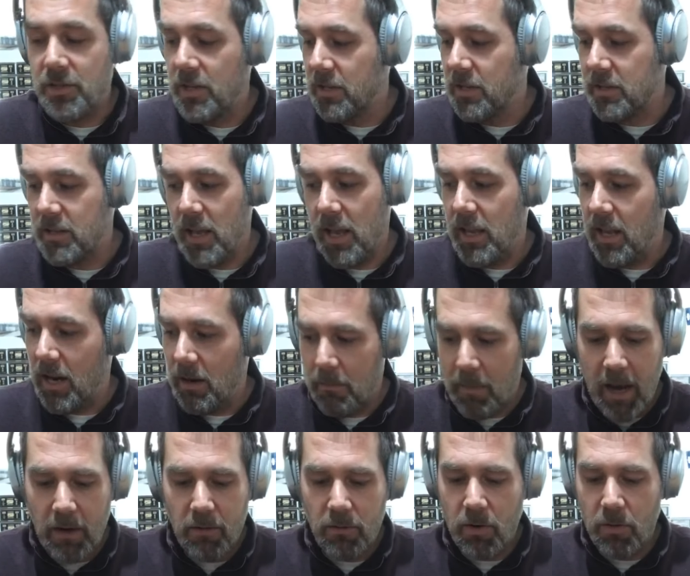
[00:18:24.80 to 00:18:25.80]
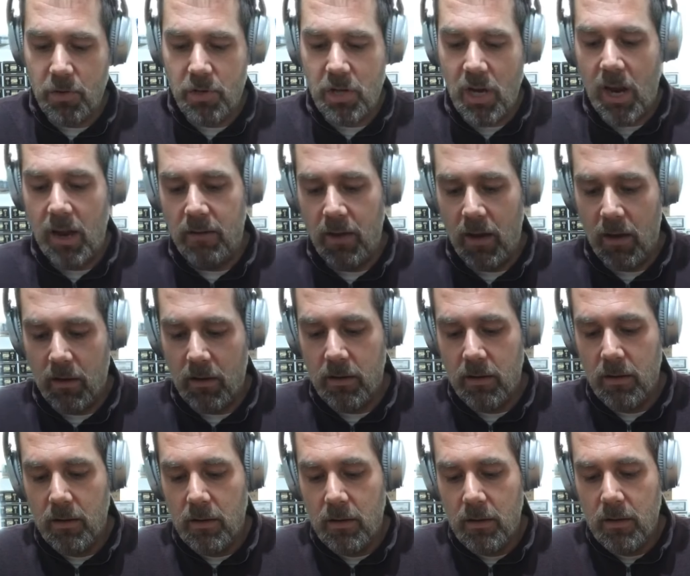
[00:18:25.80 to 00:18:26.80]
It's just taking a micro
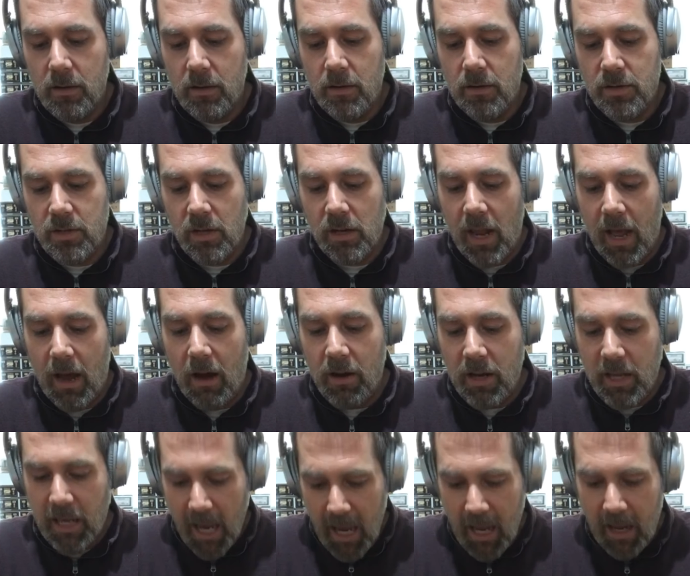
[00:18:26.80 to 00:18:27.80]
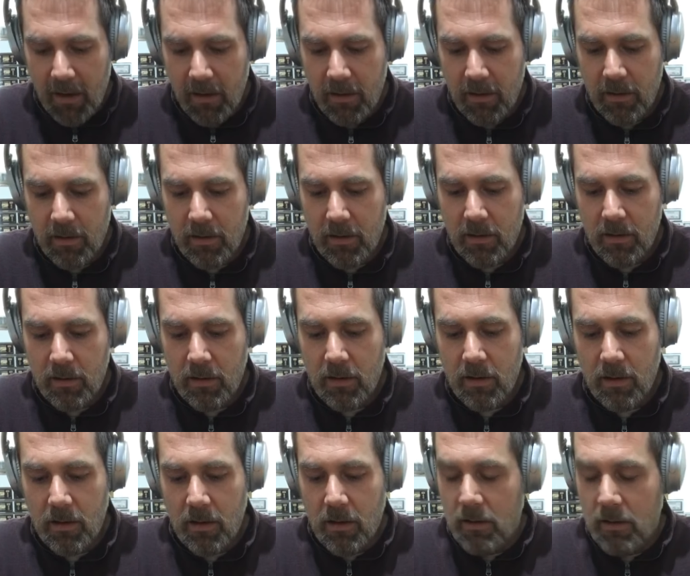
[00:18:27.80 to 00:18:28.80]
shaving. So now again,
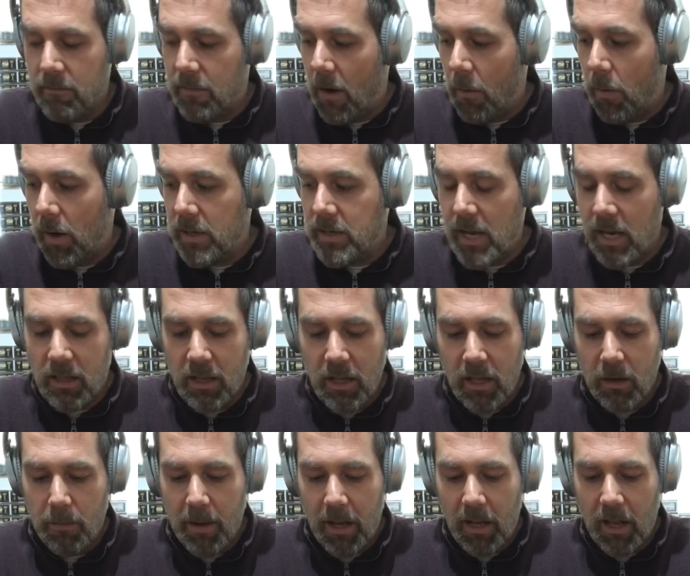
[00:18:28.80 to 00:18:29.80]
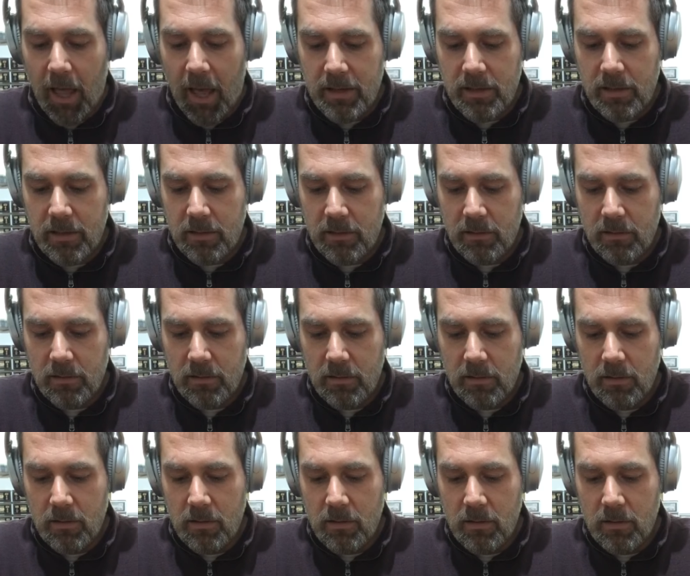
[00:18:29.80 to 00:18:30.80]
if I want to take a little bit less,
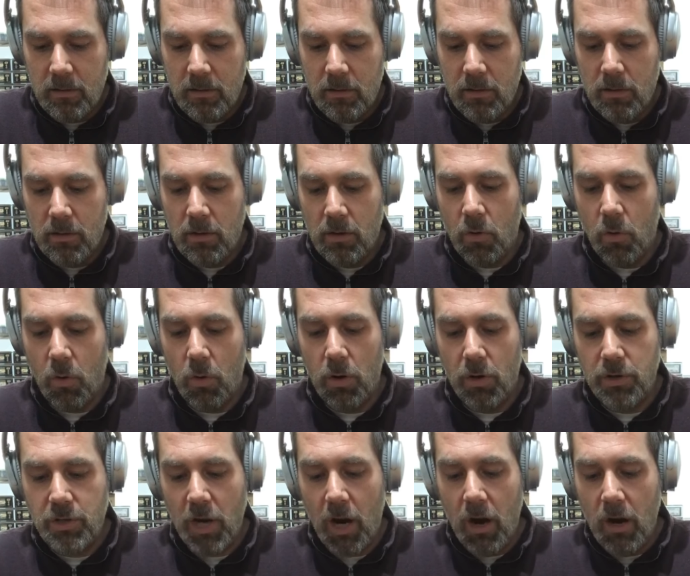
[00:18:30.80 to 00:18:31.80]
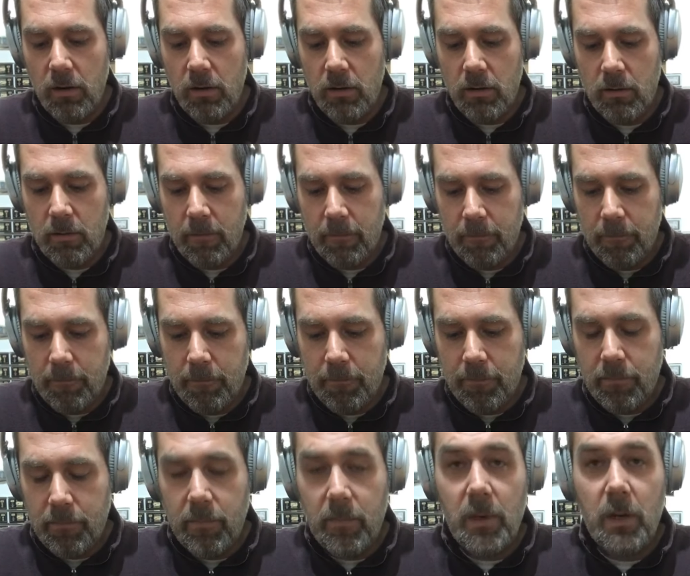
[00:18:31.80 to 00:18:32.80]
quarter turn,
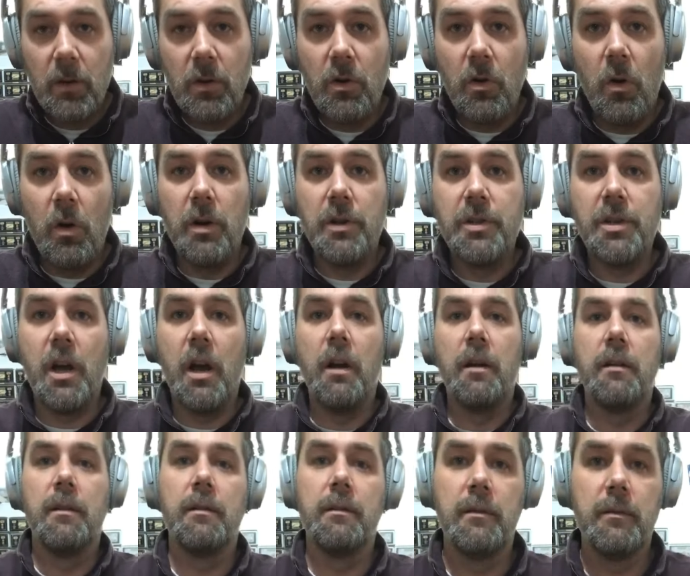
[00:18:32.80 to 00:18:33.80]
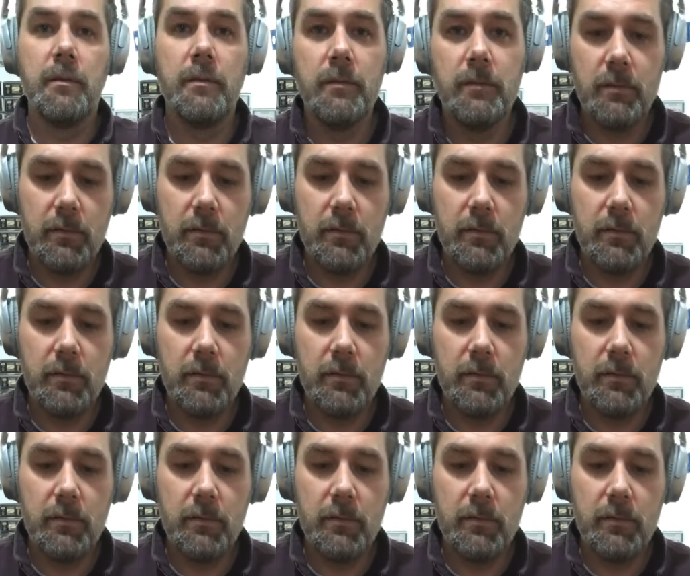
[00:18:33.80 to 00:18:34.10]
quarter turn.